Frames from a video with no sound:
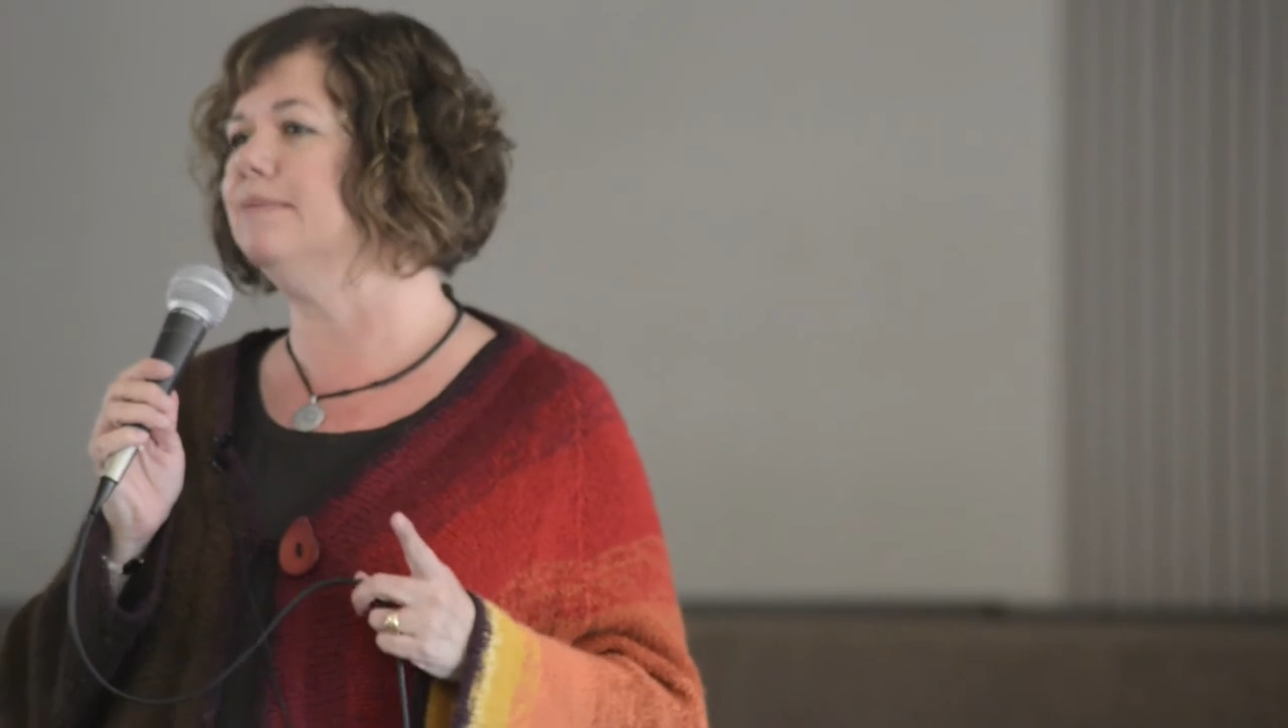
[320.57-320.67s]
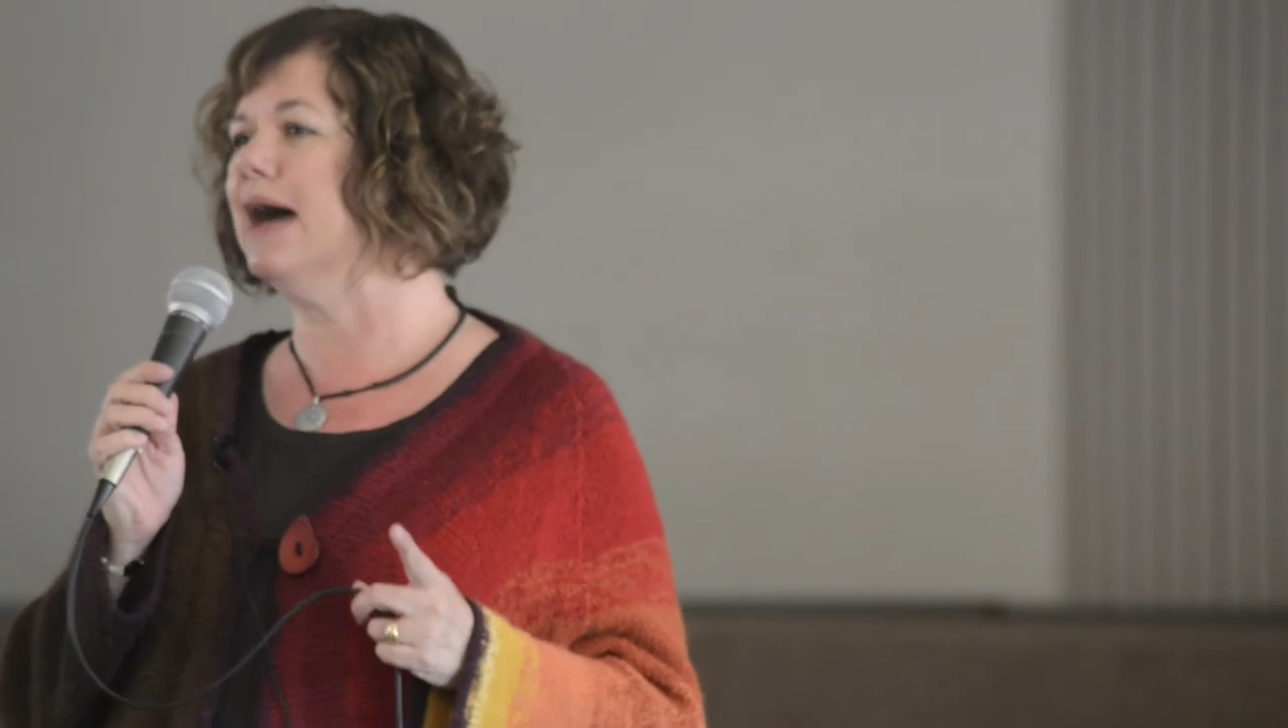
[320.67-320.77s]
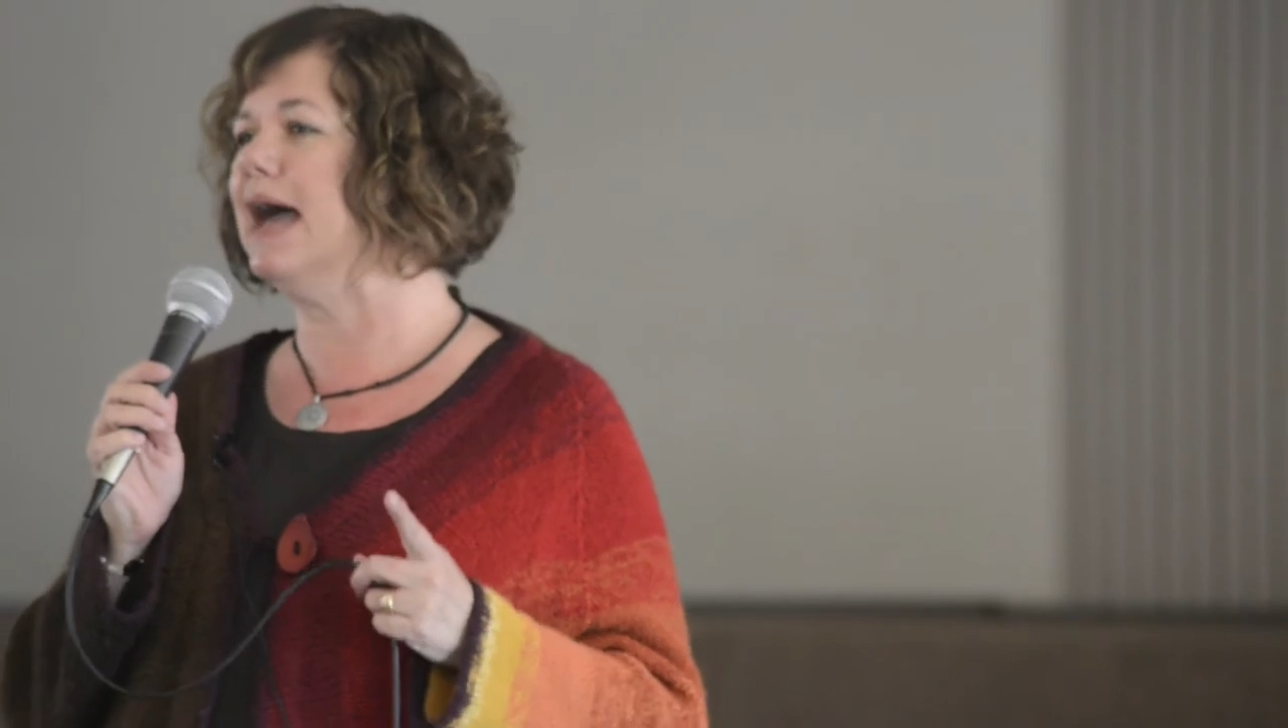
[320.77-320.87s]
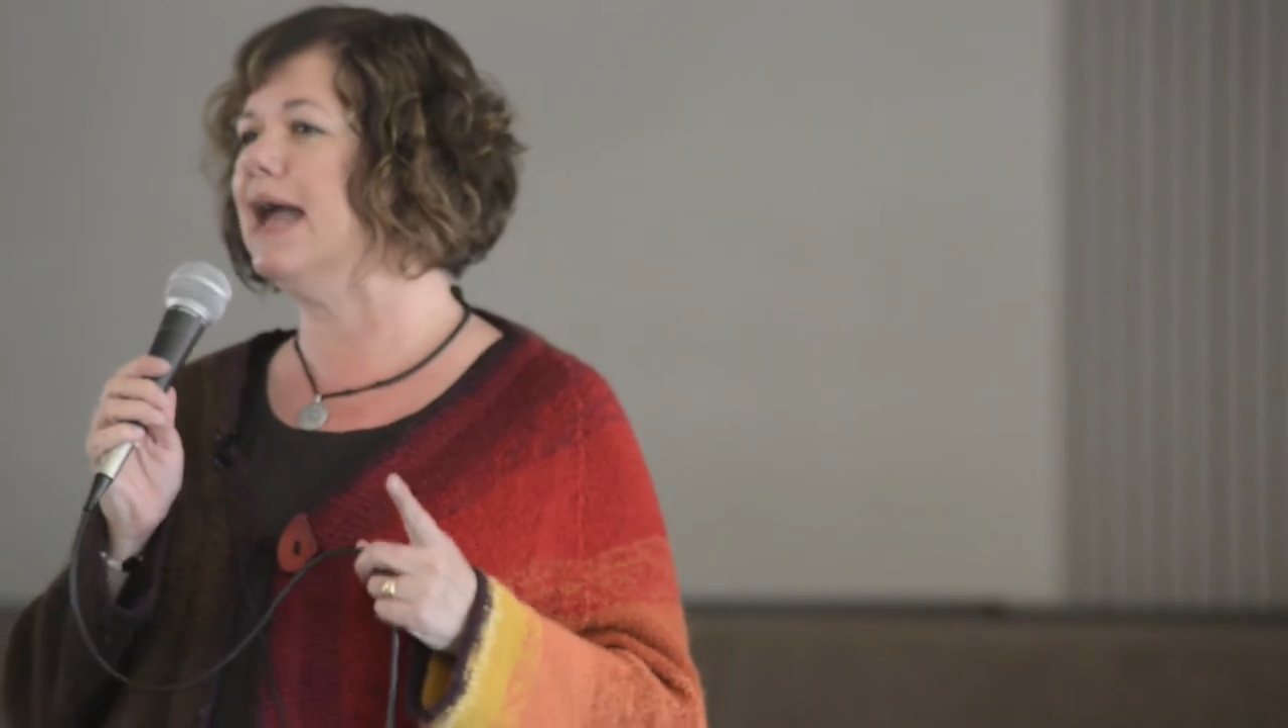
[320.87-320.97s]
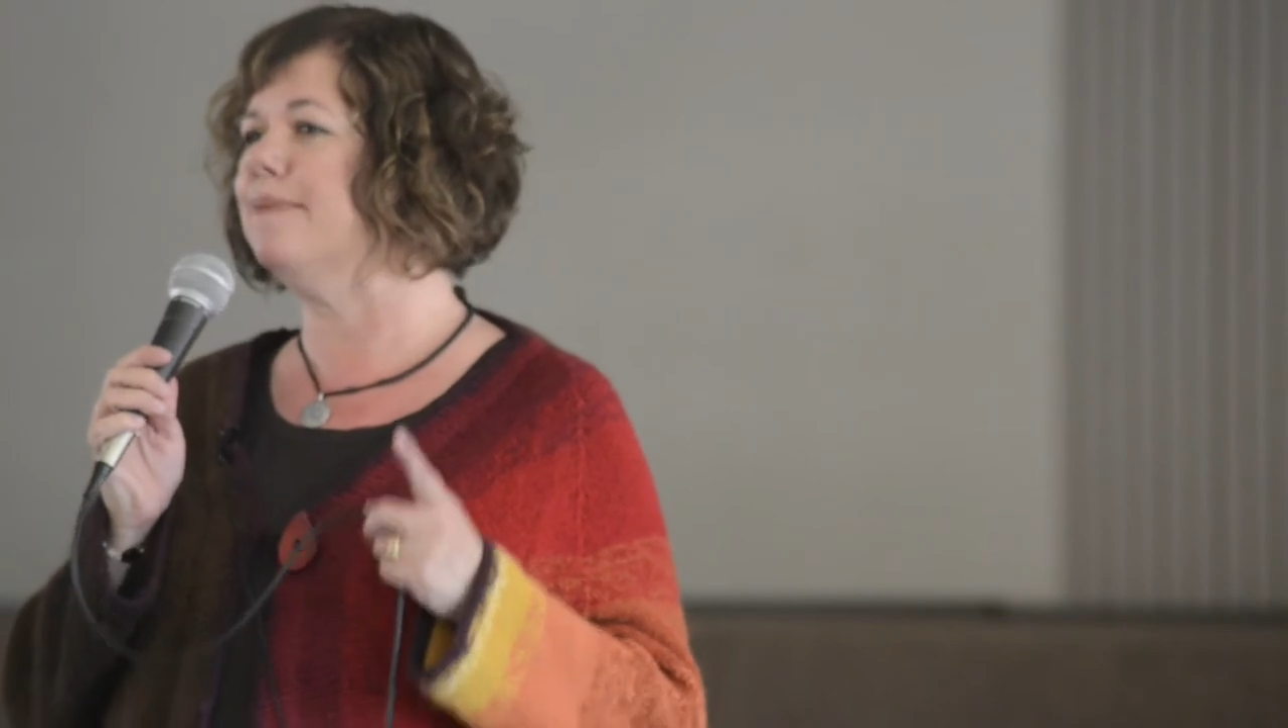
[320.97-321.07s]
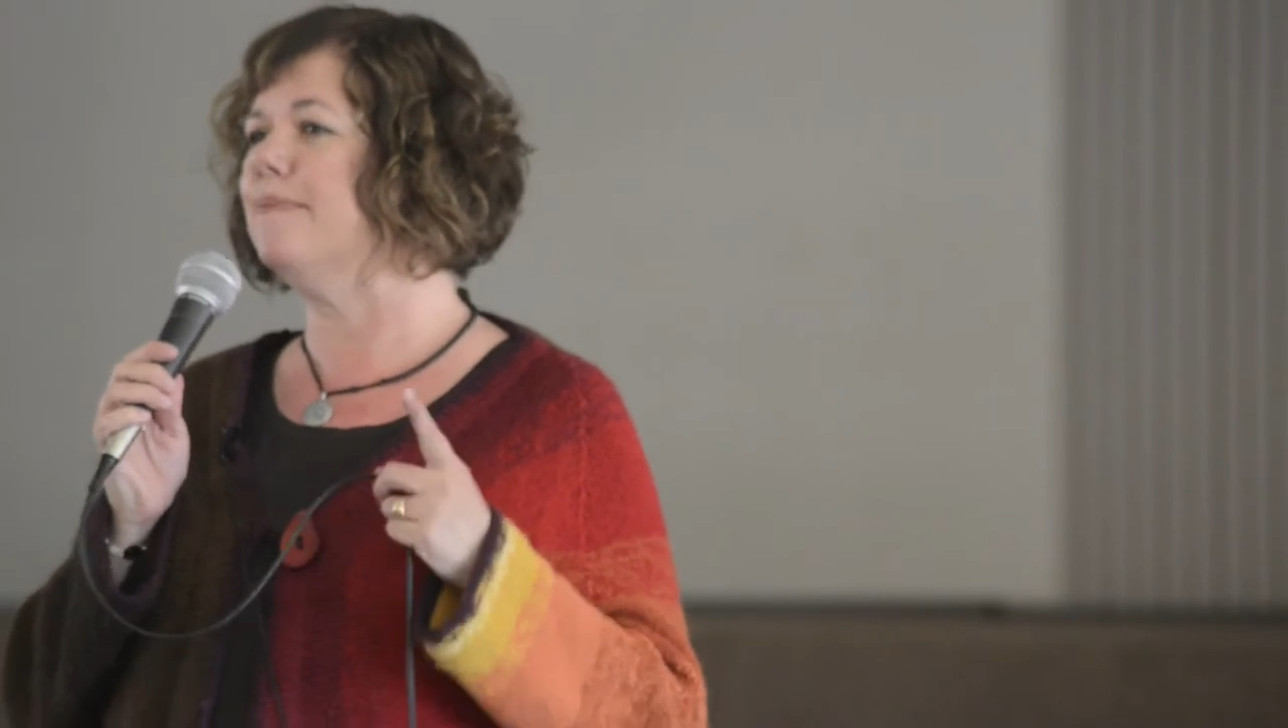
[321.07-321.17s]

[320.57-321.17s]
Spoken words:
my